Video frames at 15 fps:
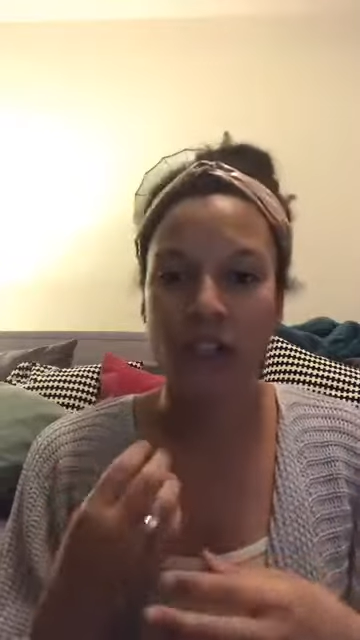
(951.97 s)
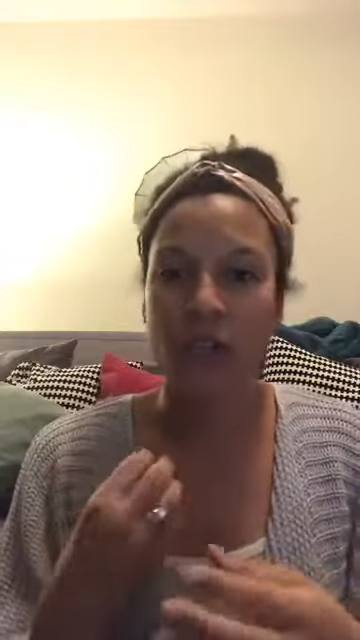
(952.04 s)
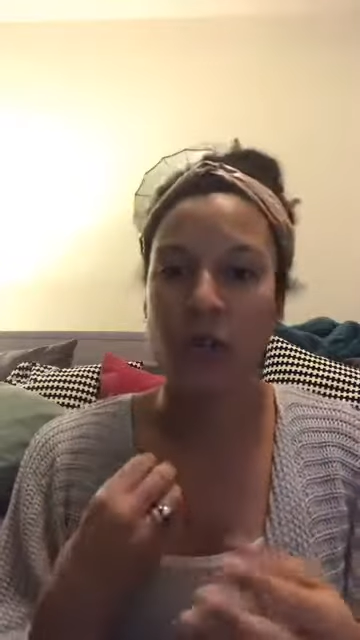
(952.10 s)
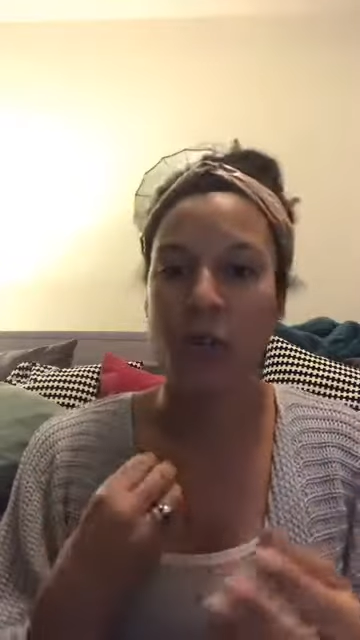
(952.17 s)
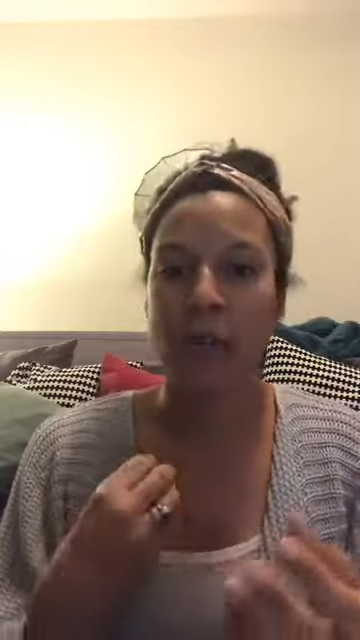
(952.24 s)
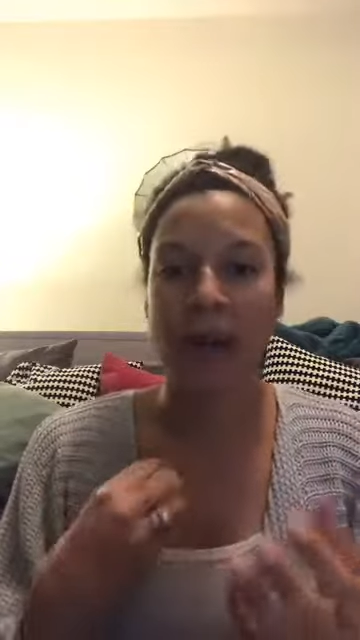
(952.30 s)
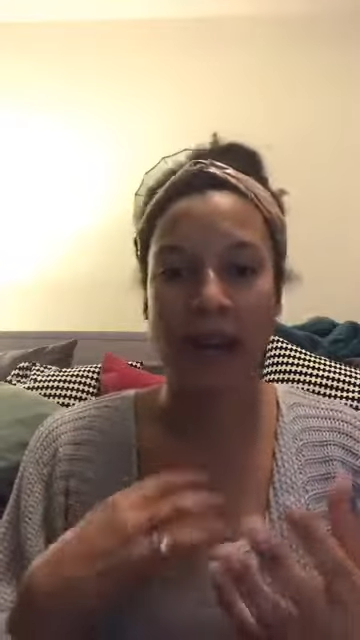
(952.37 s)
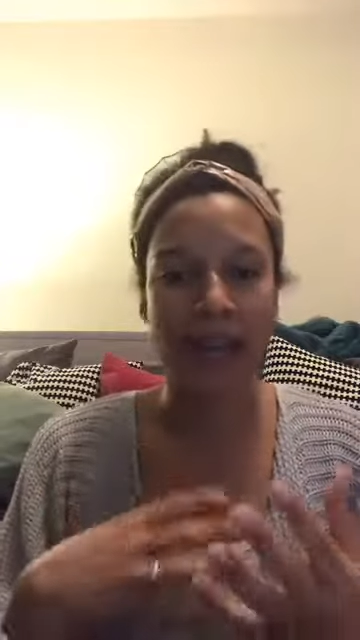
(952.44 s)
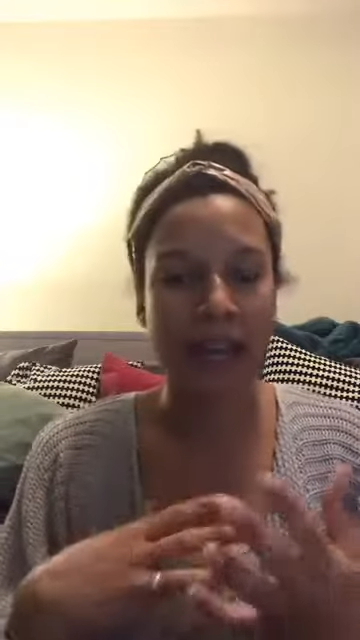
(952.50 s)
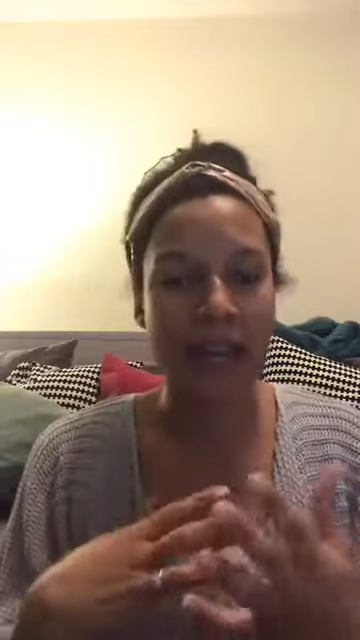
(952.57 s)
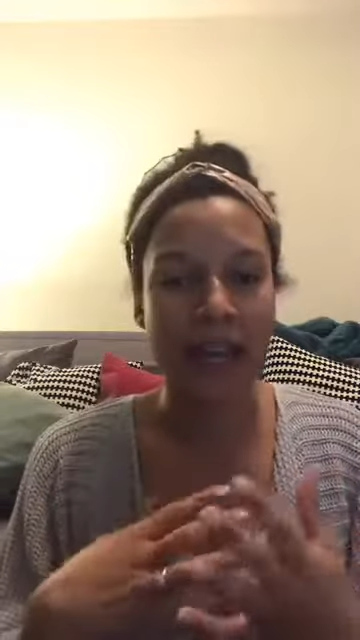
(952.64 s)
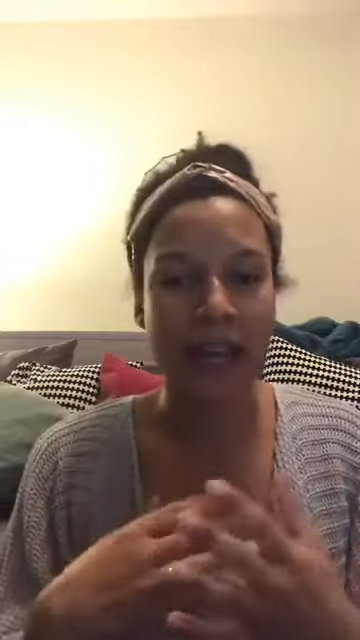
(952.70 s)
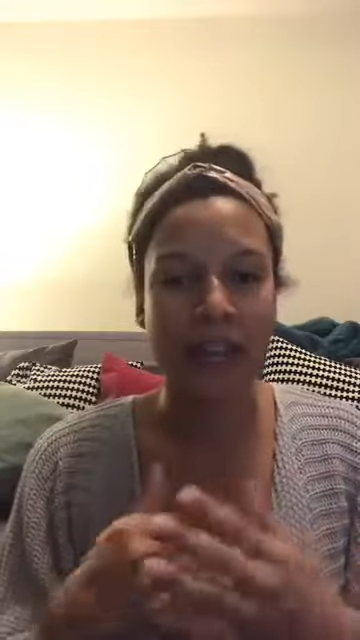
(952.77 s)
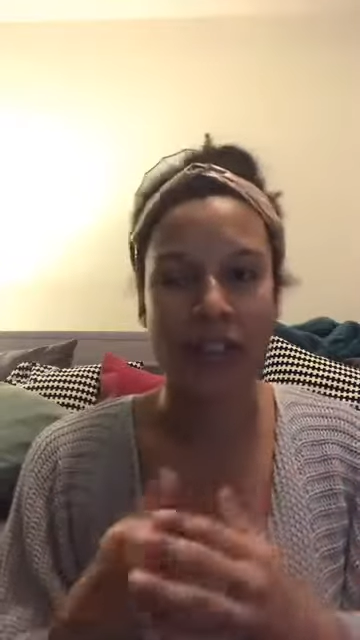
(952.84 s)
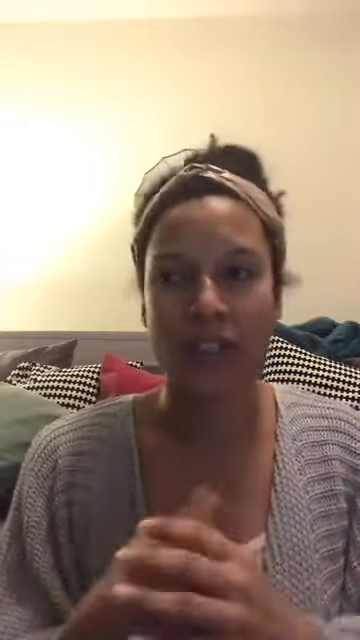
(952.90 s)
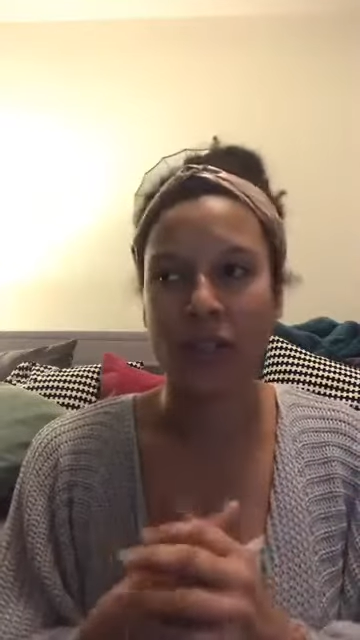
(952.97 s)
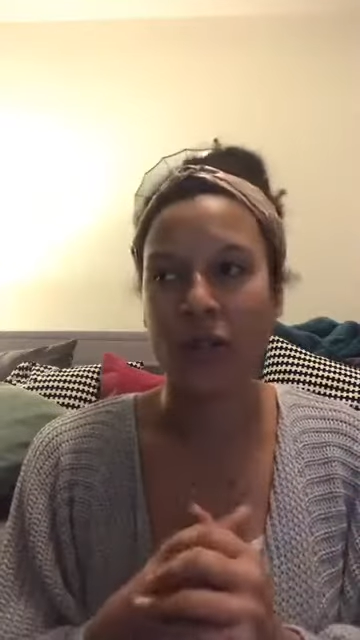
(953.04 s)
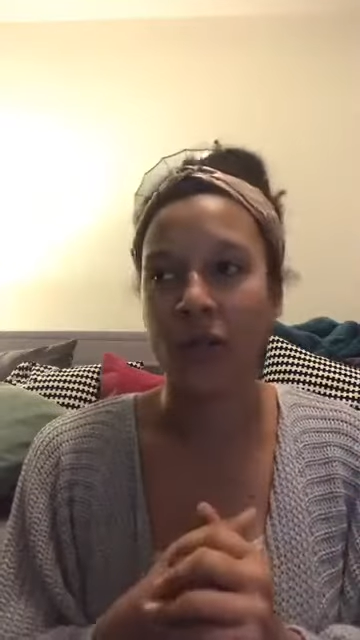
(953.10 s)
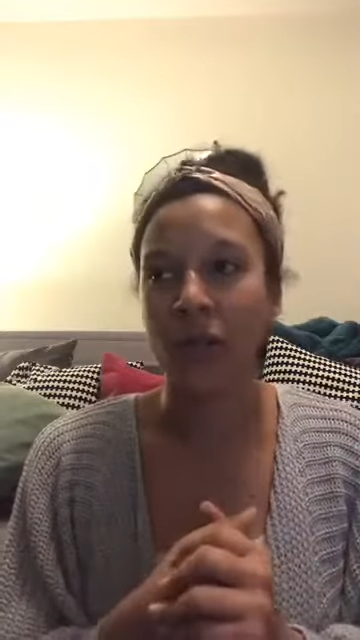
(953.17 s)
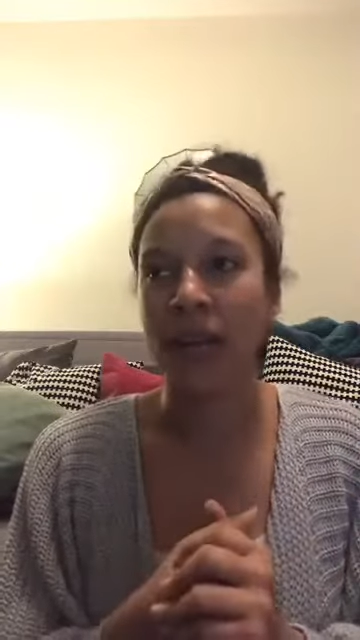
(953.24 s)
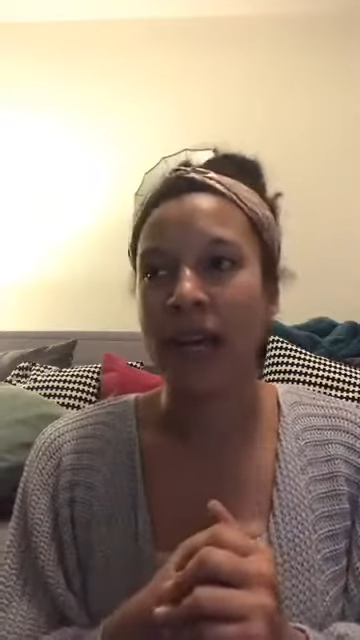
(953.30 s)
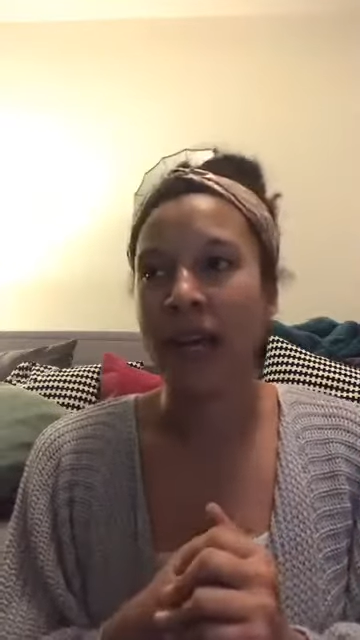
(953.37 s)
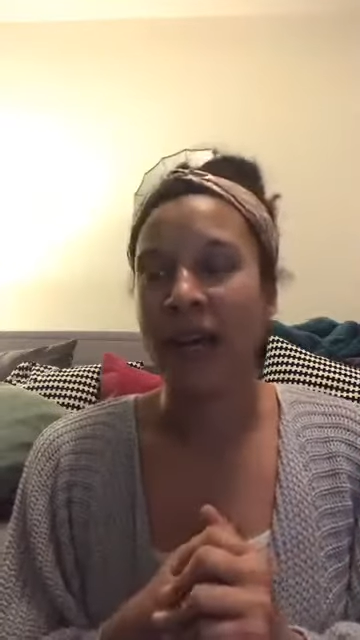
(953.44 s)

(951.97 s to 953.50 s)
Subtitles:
to medicate, to